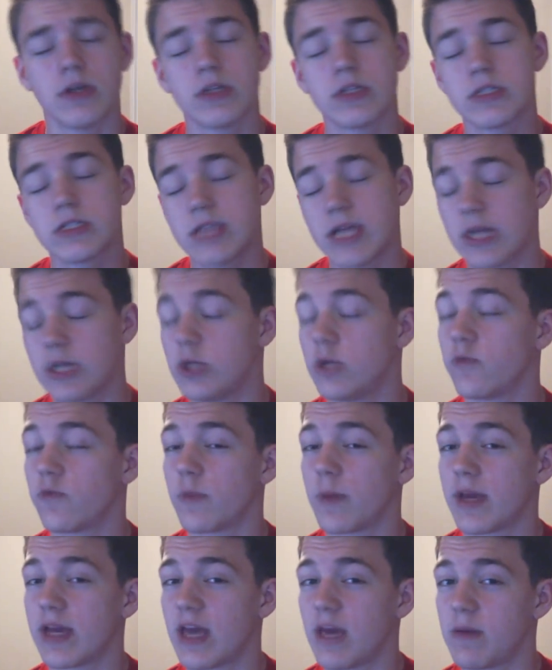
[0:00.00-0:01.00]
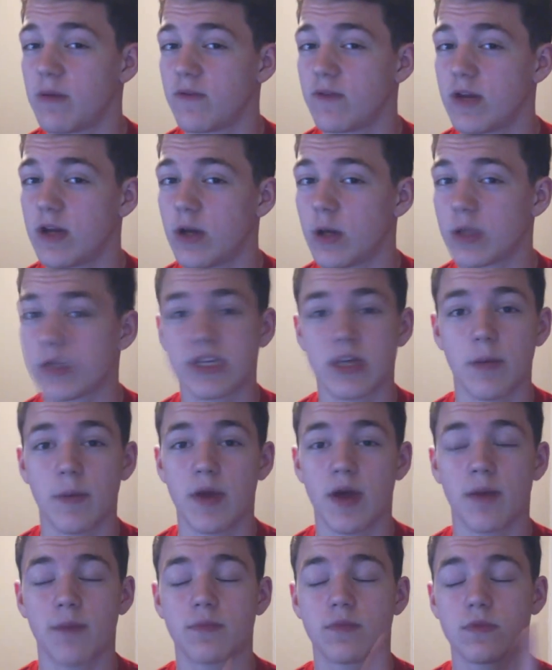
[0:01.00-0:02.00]
Stay tuned for my gaming video that's
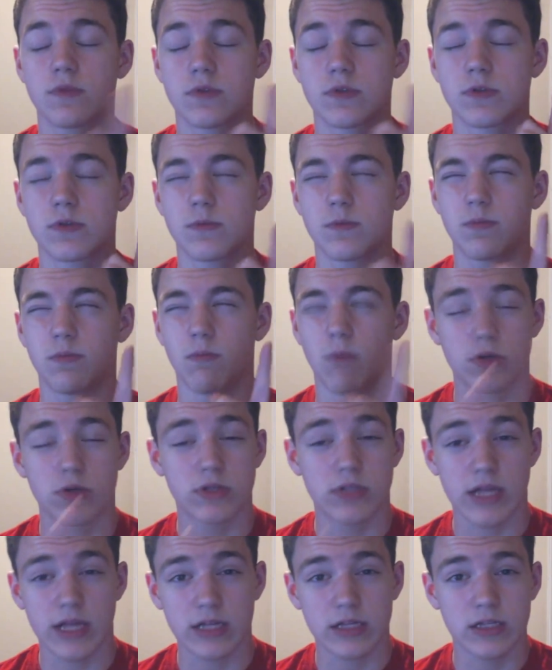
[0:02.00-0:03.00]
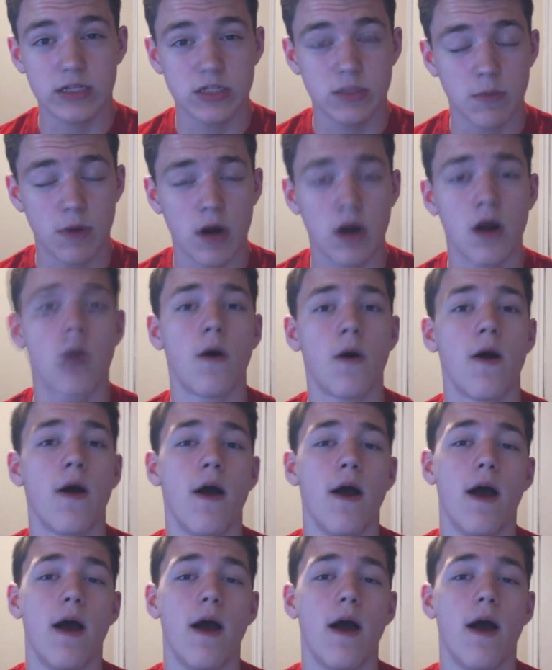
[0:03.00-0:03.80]
coming up most likely tomorrow.